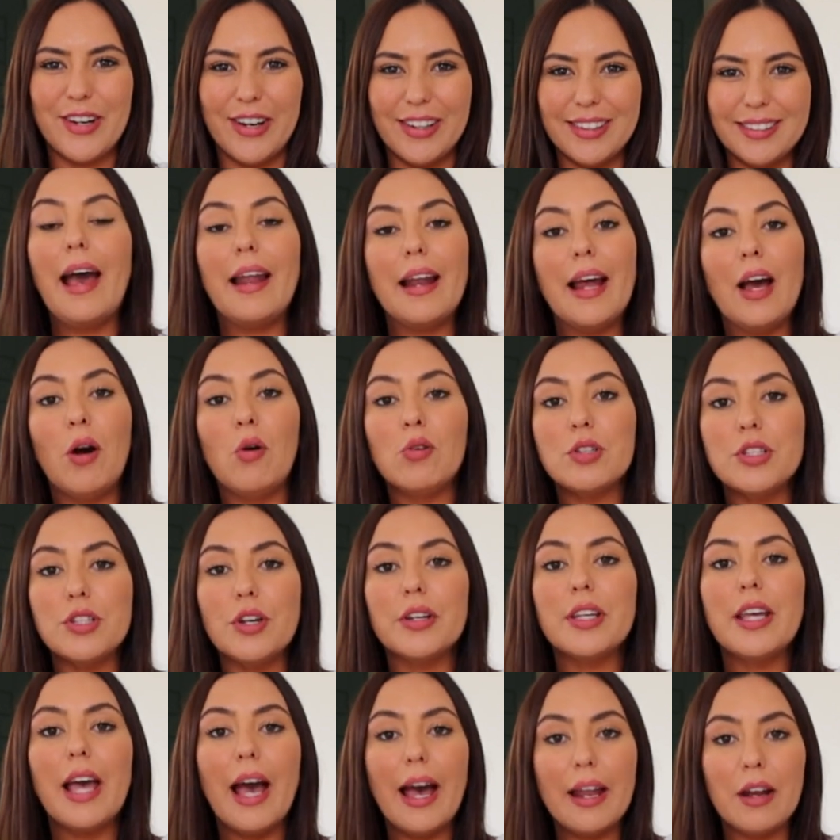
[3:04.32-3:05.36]
gone. And I also
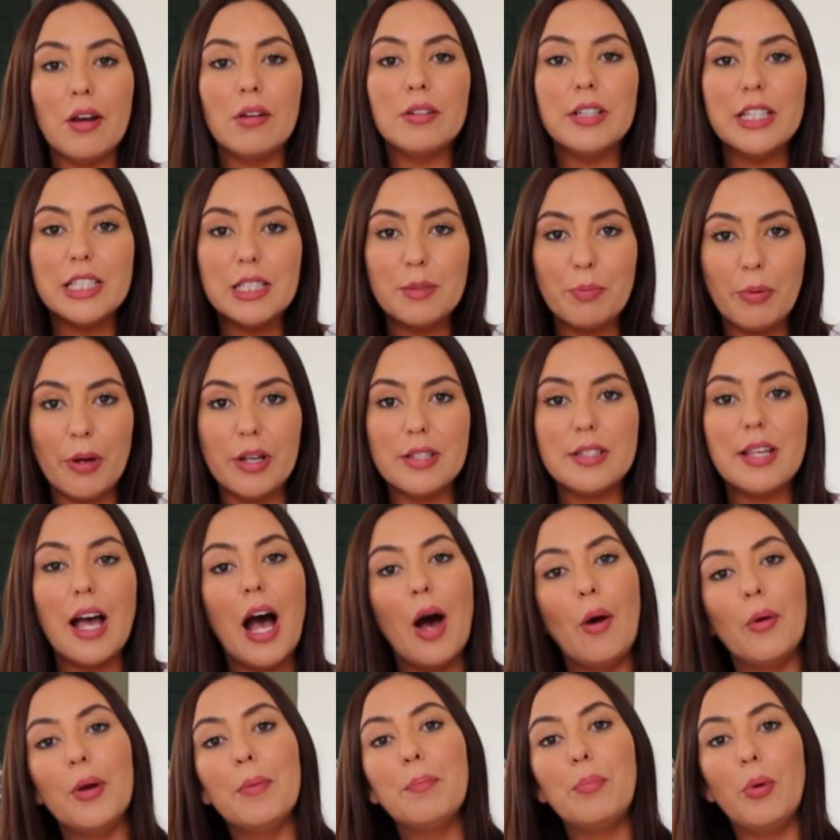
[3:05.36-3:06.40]
cannot express
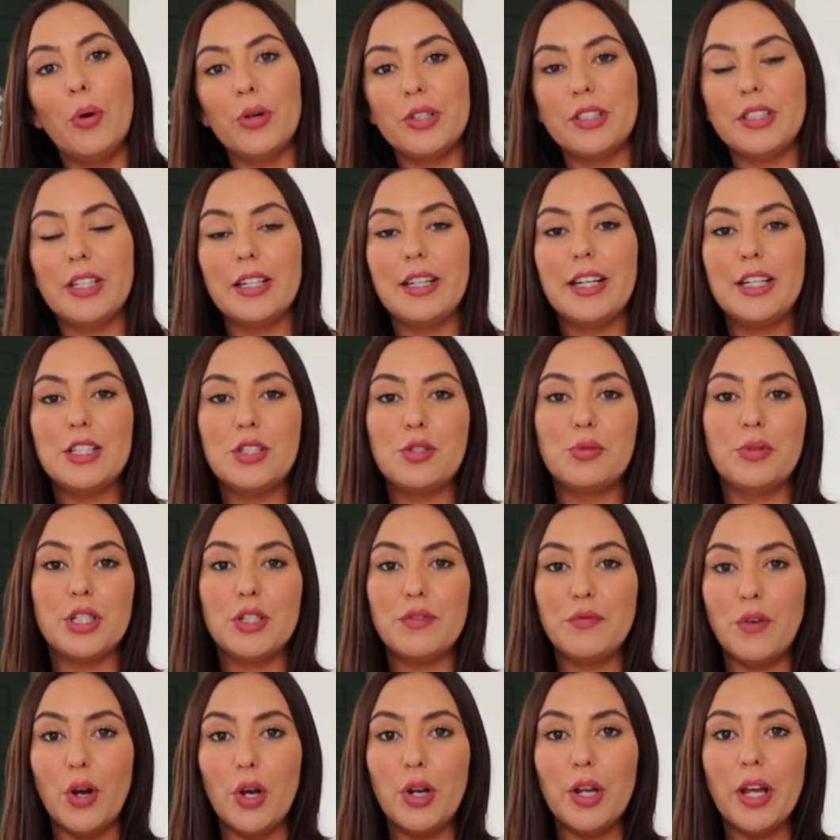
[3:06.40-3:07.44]
how important it is to
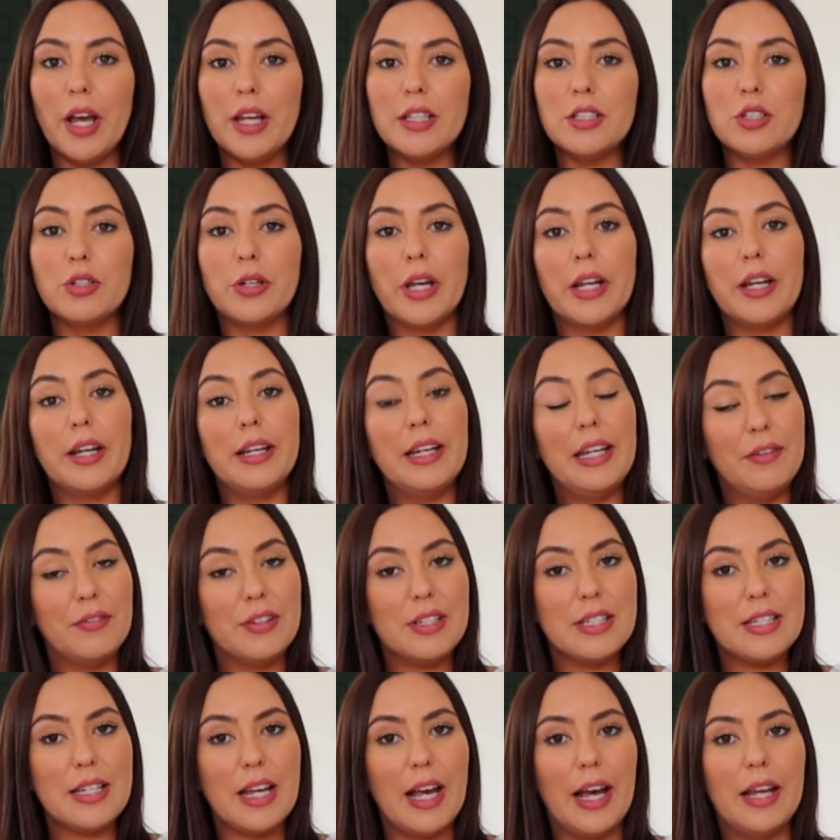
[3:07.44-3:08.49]
exfoliate to get an
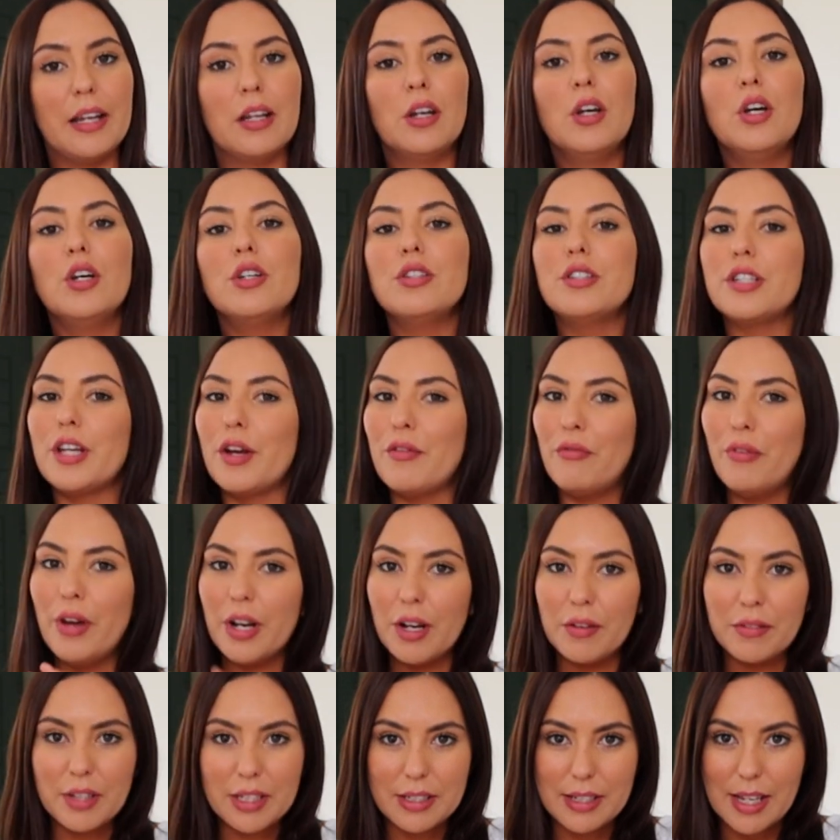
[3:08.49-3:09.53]
even tan, to get
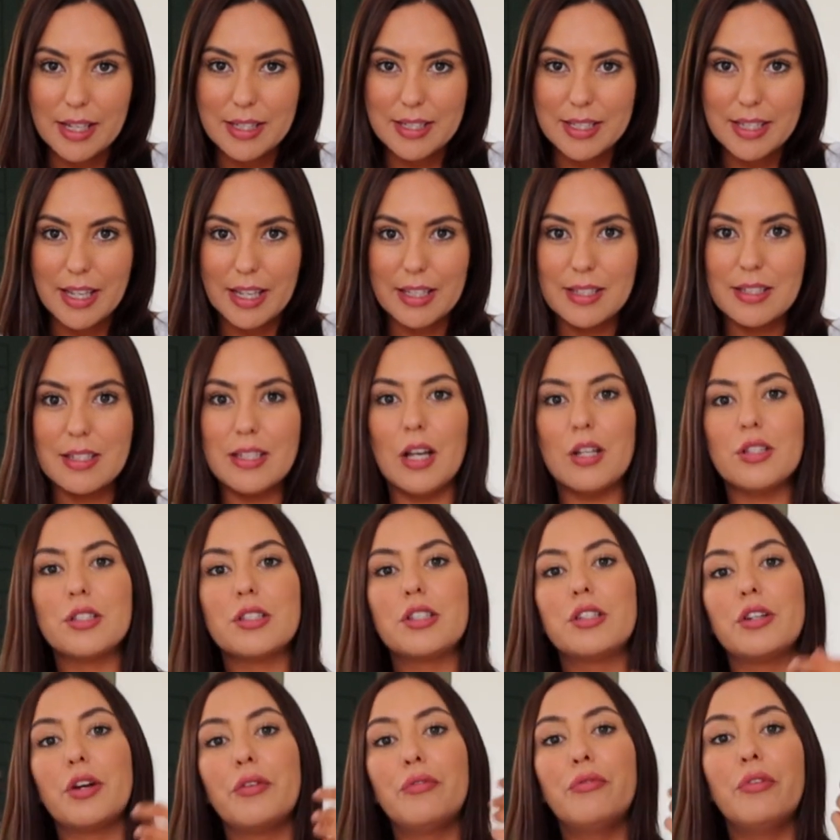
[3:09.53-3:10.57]
rid of the dead skin
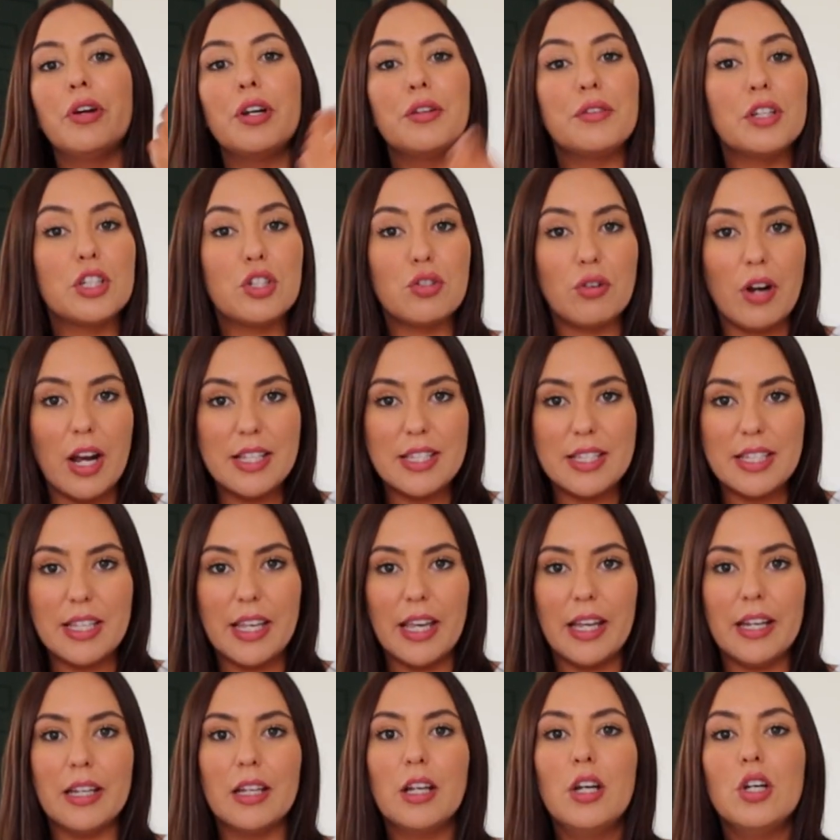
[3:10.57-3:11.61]
cells, to get rid of the dry
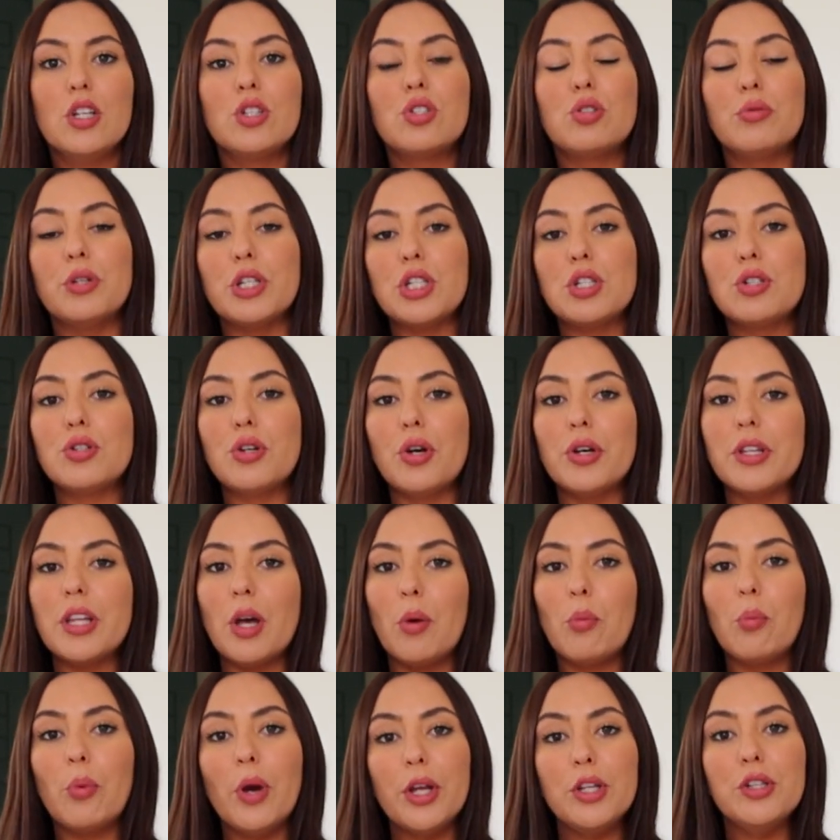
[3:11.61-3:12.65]
skin, to ensure
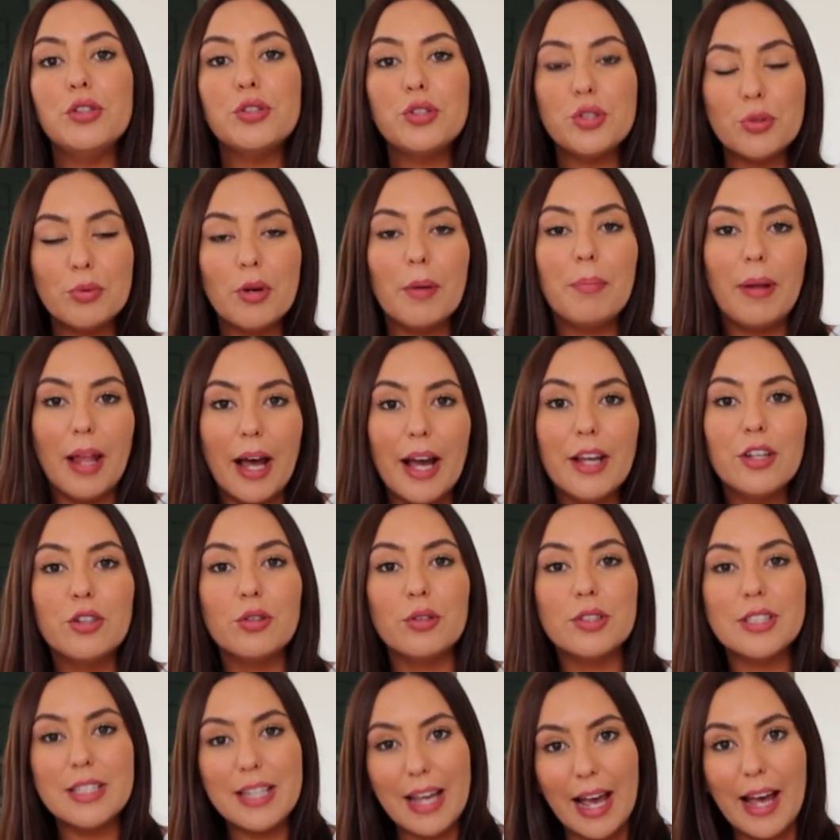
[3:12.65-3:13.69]
that when you do apply
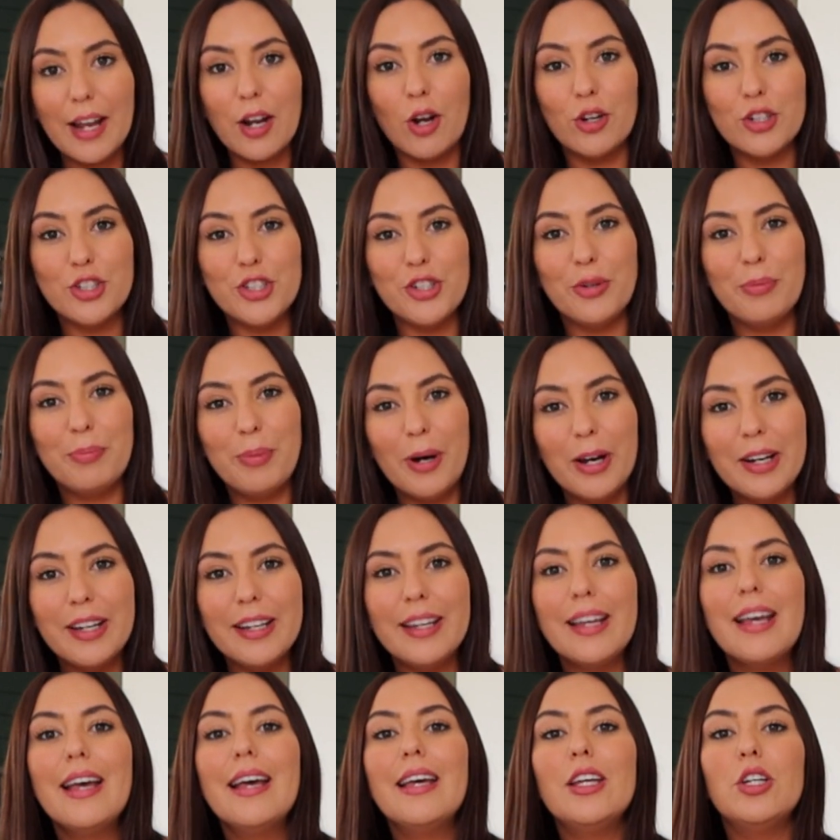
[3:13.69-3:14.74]
your tan onto your
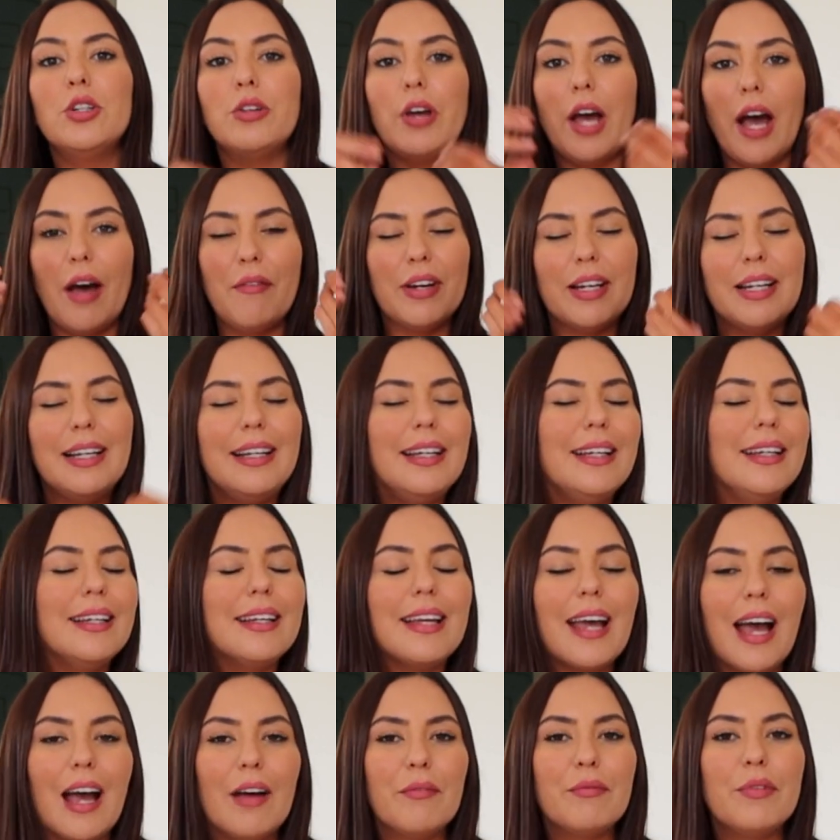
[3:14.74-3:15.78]
body, you have a
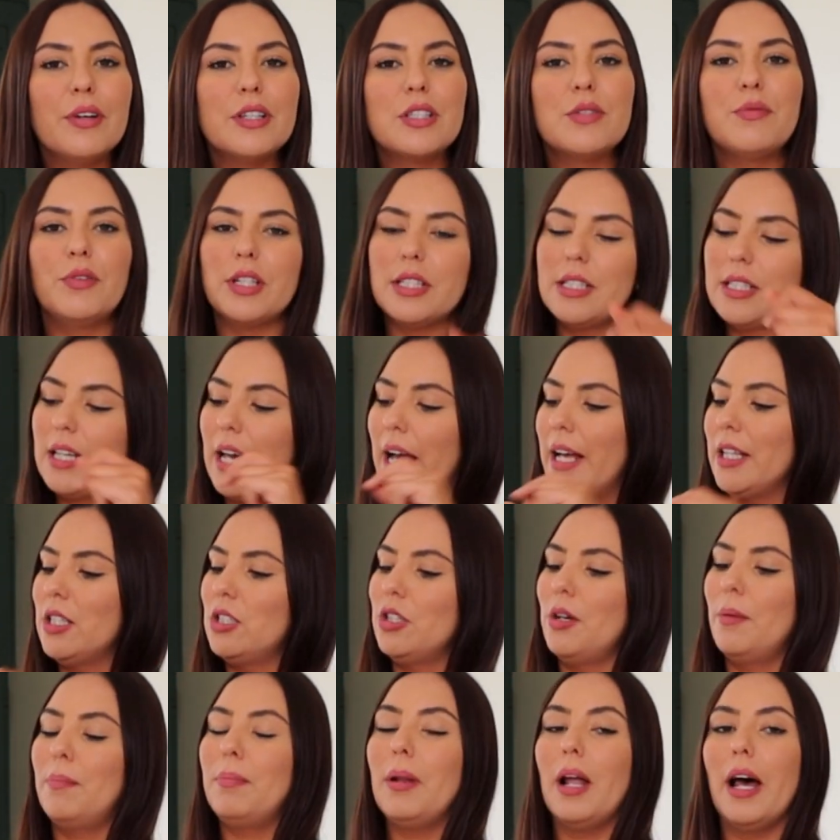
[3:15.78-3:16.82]
clean canvas for the tan
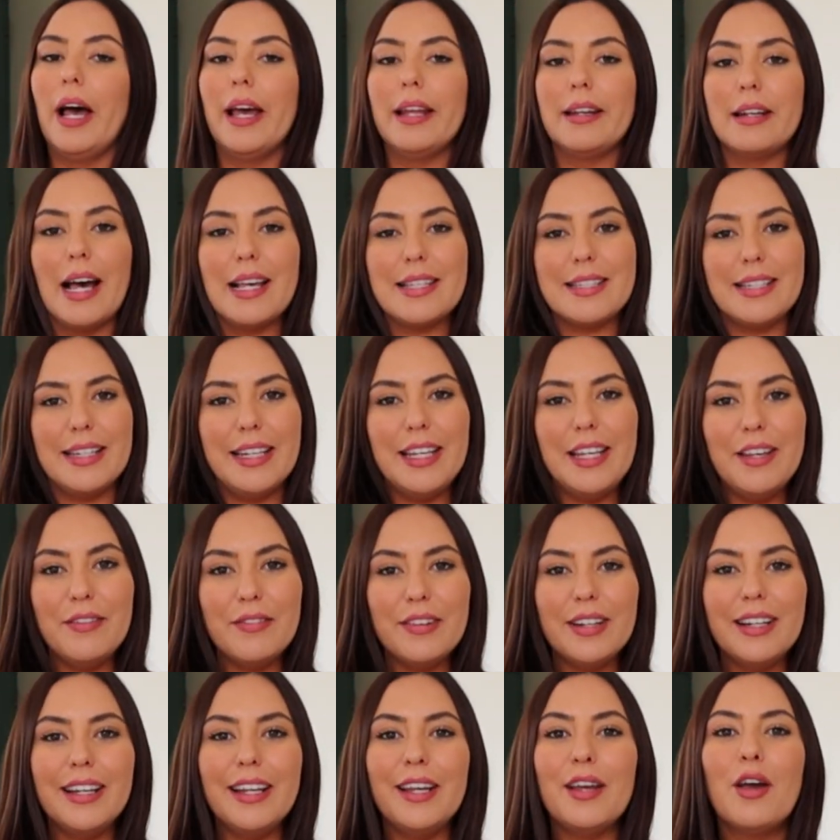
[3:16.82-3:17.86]
to apply nice and
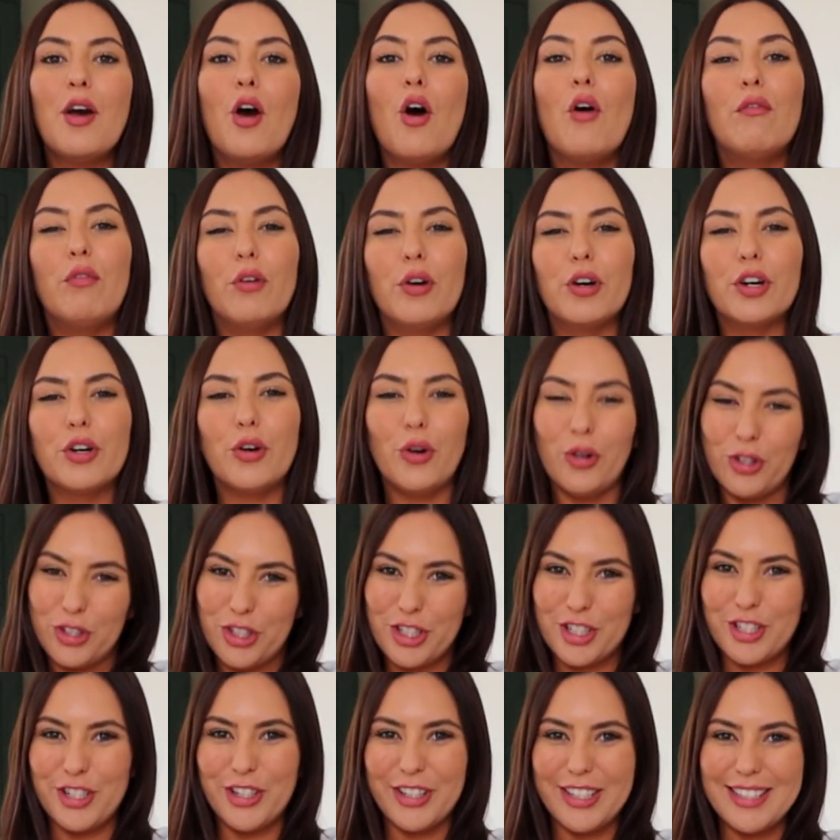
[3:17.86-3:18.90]
evenly for a
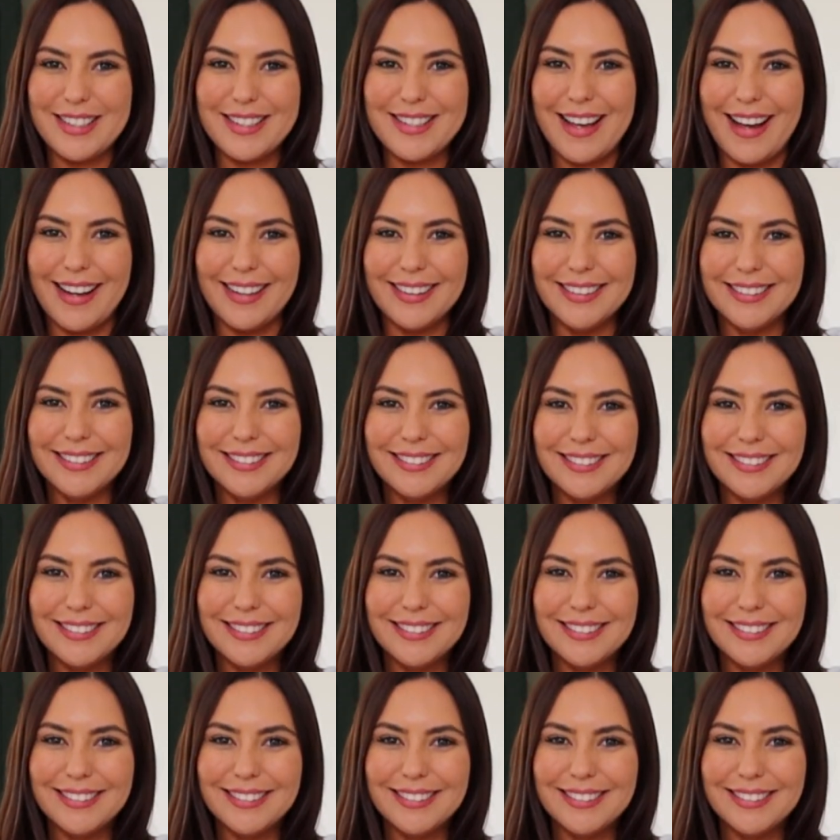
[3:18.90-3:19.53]
gorgeous looking tan.